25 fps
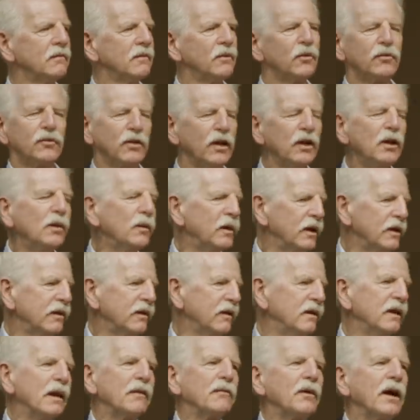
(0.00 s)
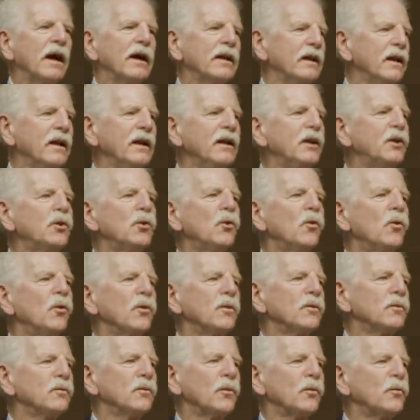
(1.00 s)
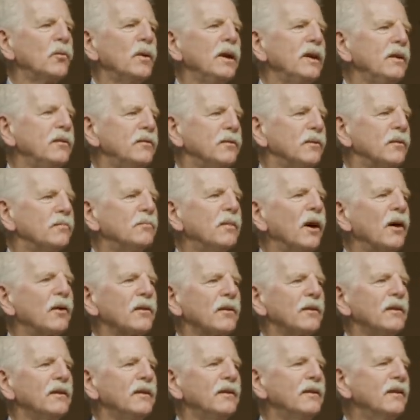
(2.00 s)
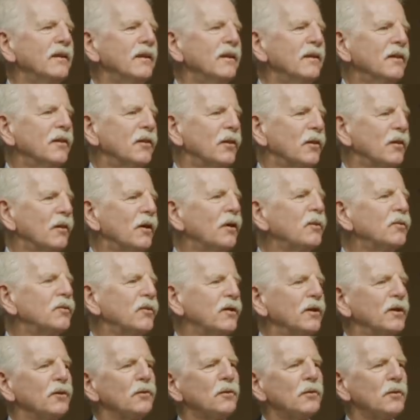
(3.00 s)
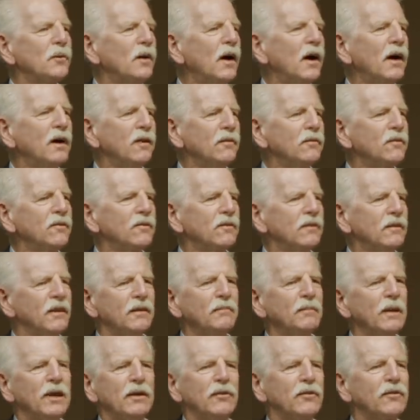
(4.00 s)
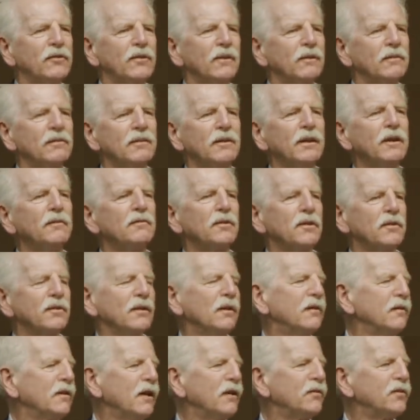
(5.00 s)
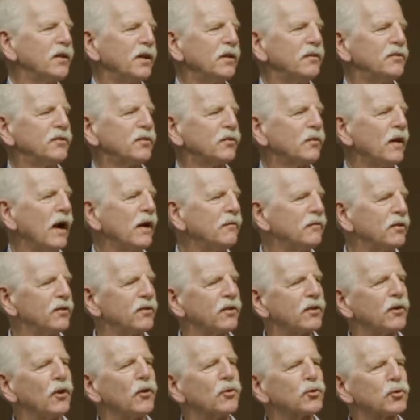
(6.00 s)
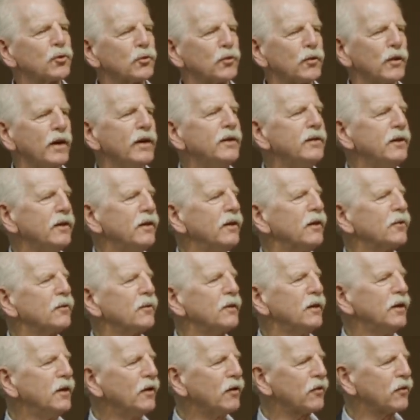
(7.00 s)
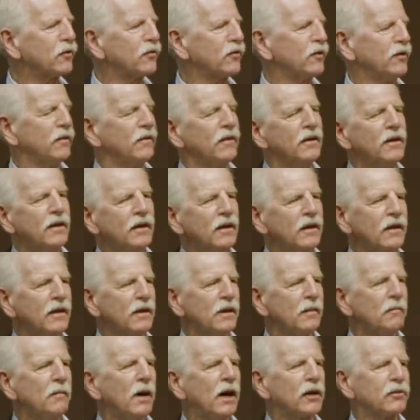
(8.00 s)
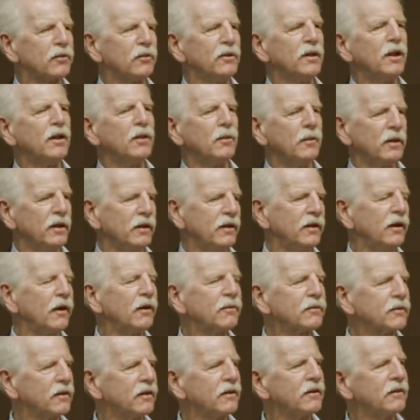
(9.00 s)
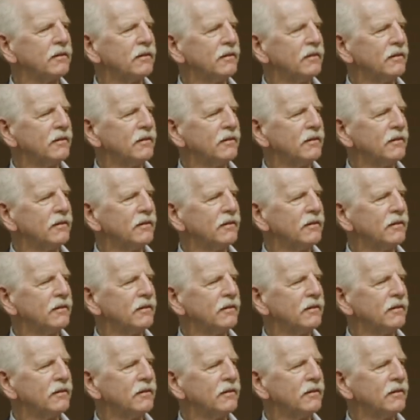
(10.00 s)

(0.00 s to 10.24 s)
Those Inuit had never had any corn or wheat or barley or oats in their whole lives. They managed to live as, you know, live, and survive as a culture for 1,800 years in the modern Inuit in the Arctic.